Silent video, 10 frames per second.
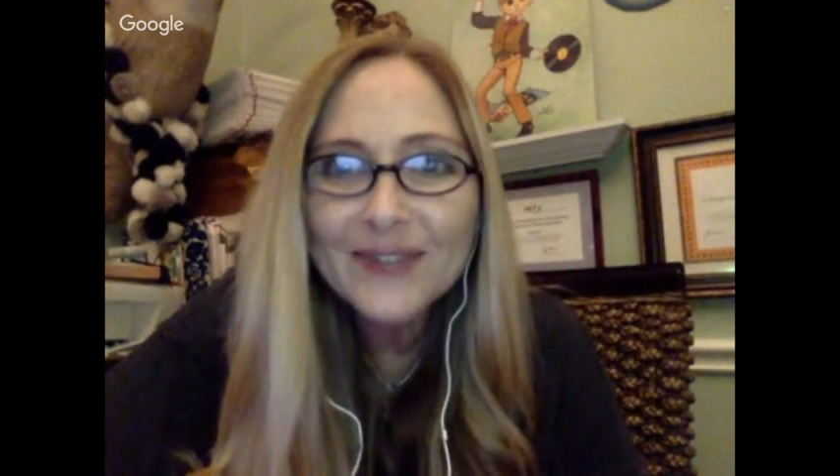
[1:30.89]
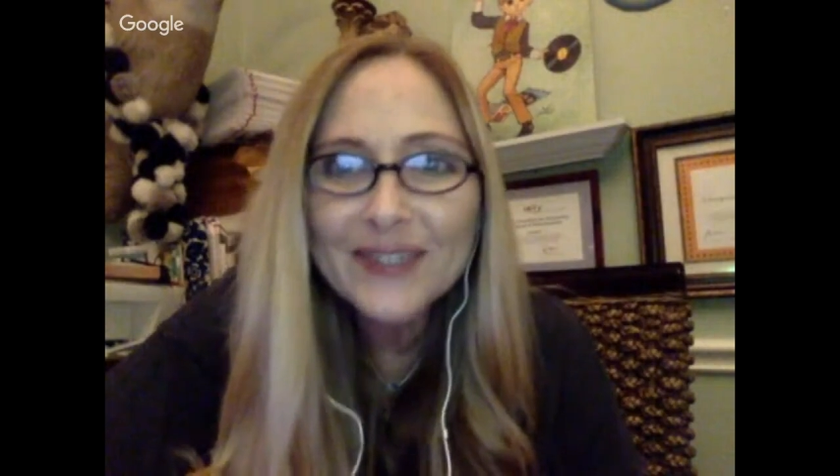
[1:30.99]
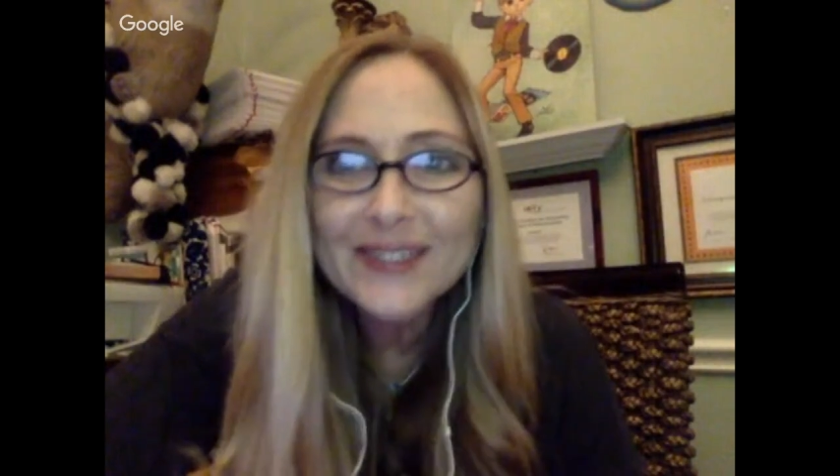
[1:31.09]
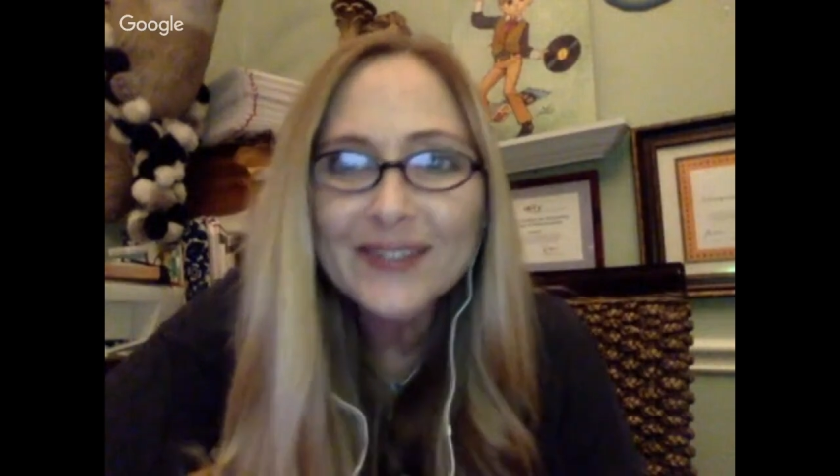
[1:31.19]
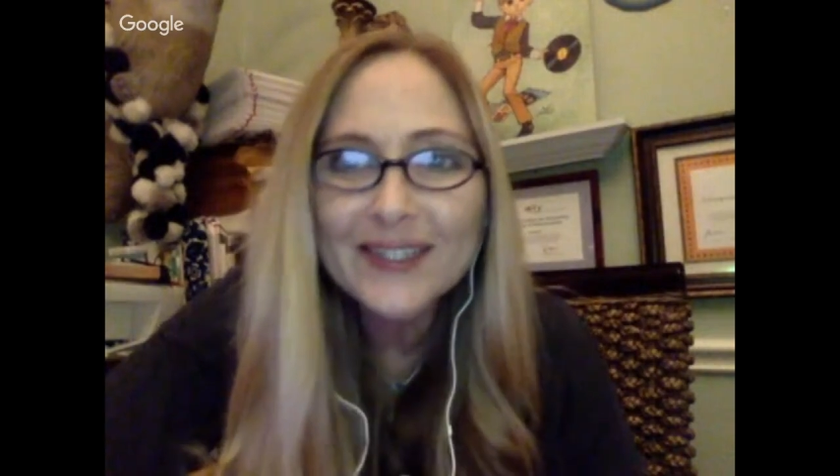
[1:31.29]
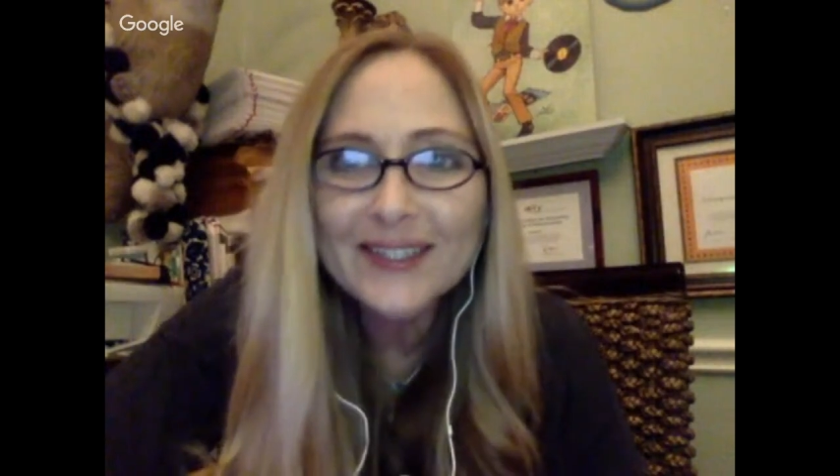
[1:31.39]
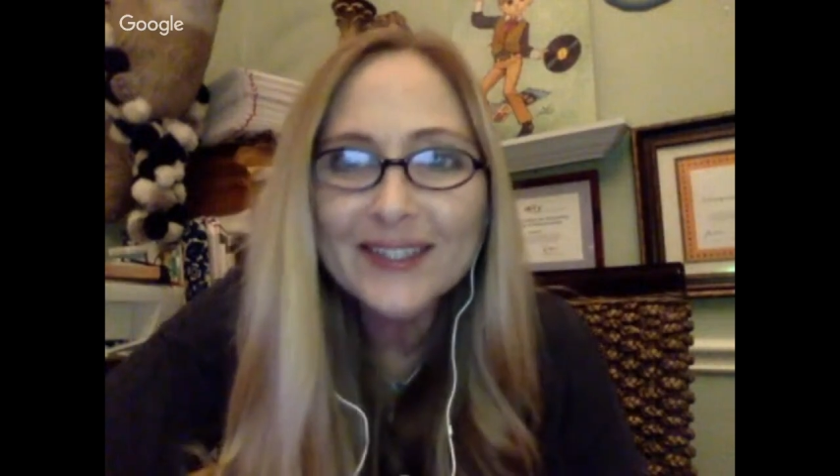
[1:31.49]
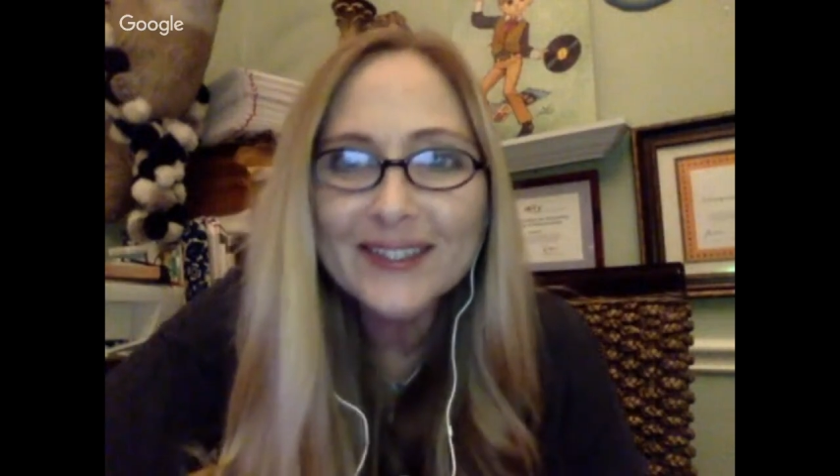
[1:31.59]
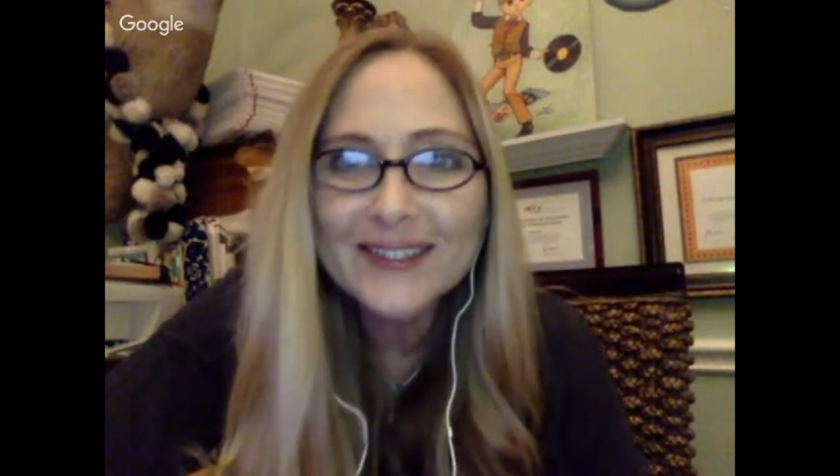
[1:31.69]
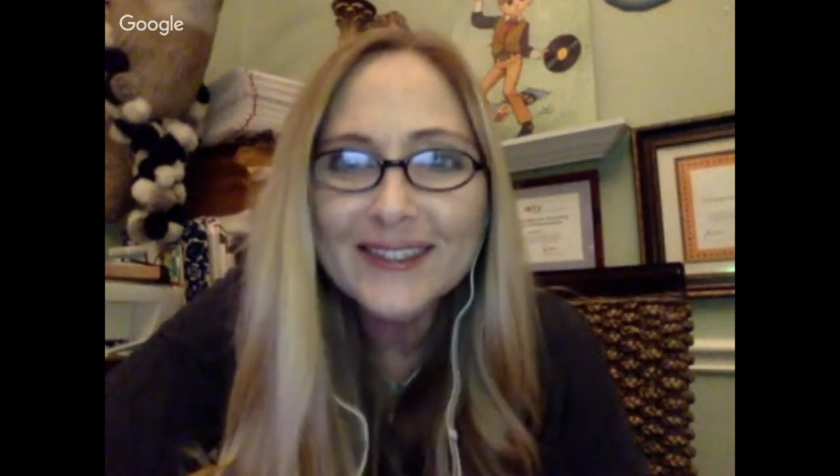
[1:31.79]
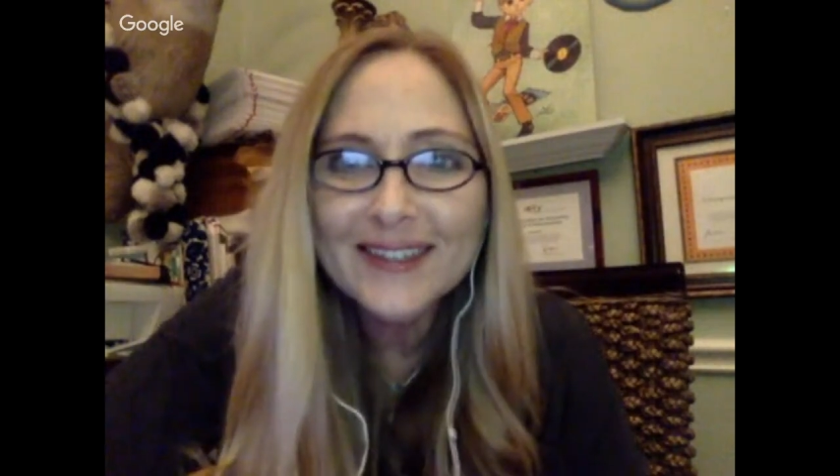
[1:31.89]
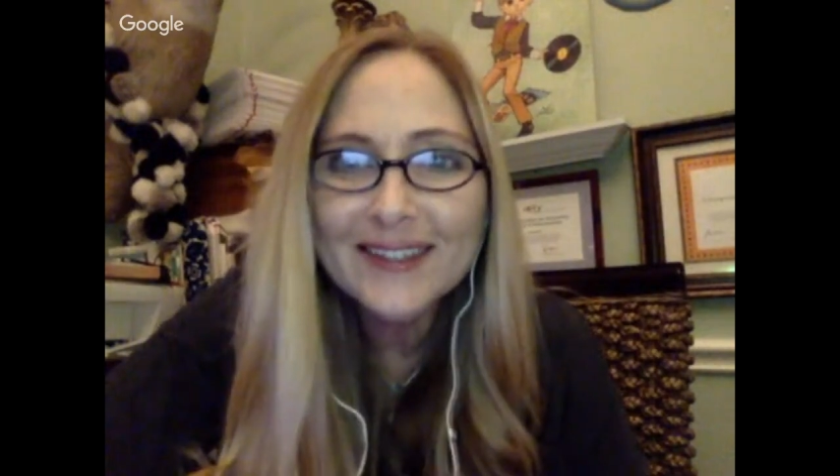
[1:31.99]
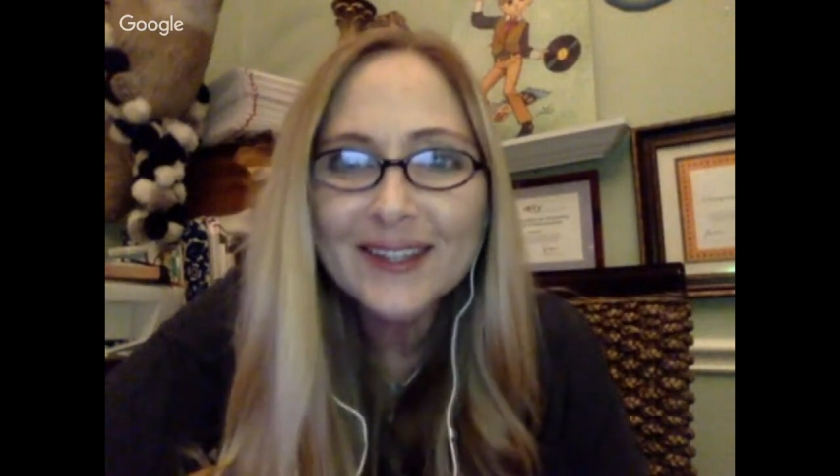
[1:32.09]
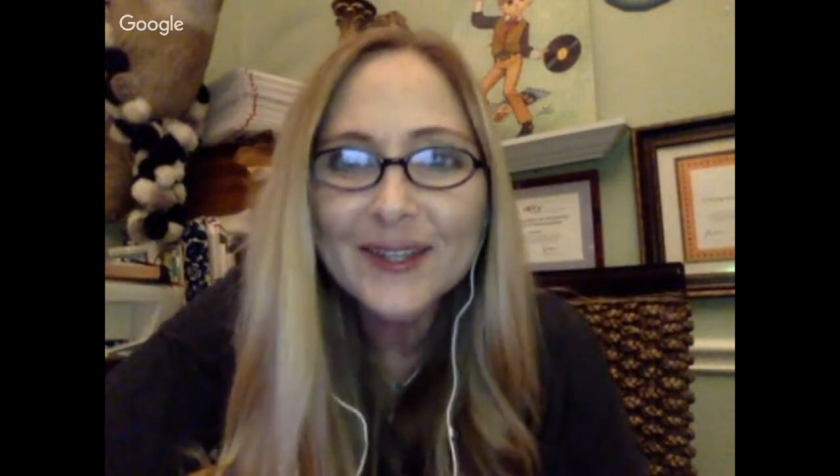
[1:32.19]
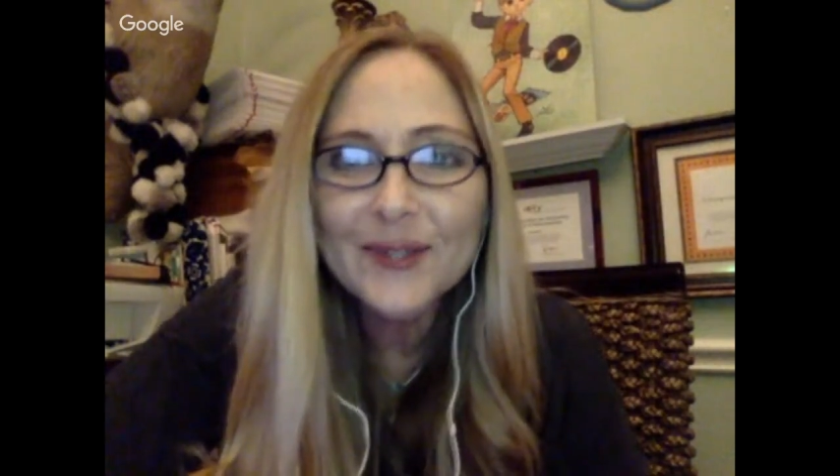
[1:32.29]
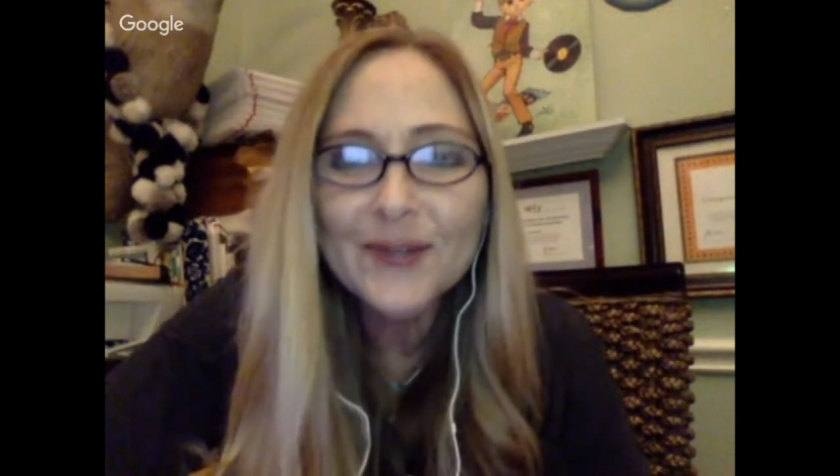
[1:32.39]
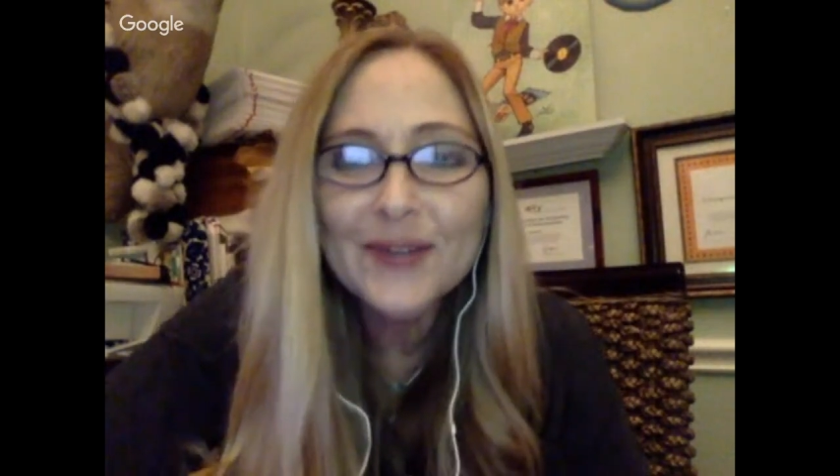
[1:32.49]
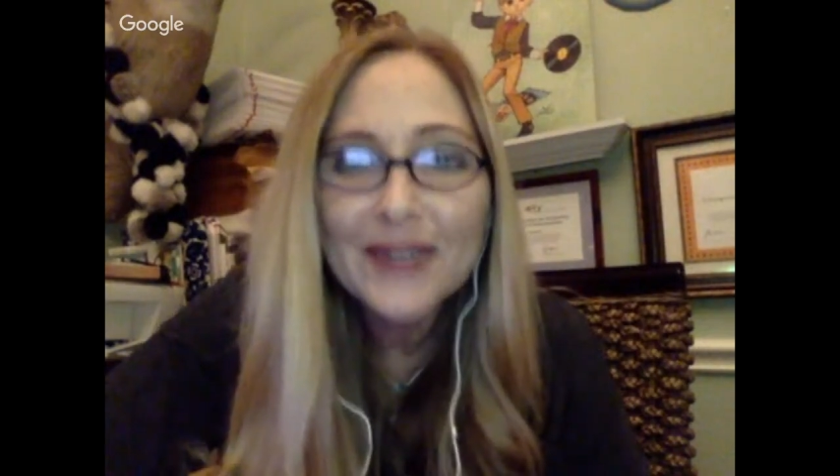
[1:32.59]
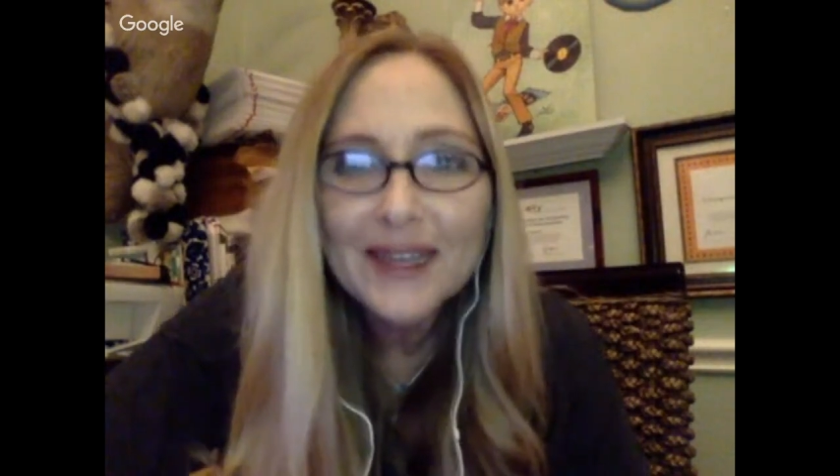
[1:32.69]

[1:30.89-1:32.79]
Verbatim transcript: Resale Killers, hello.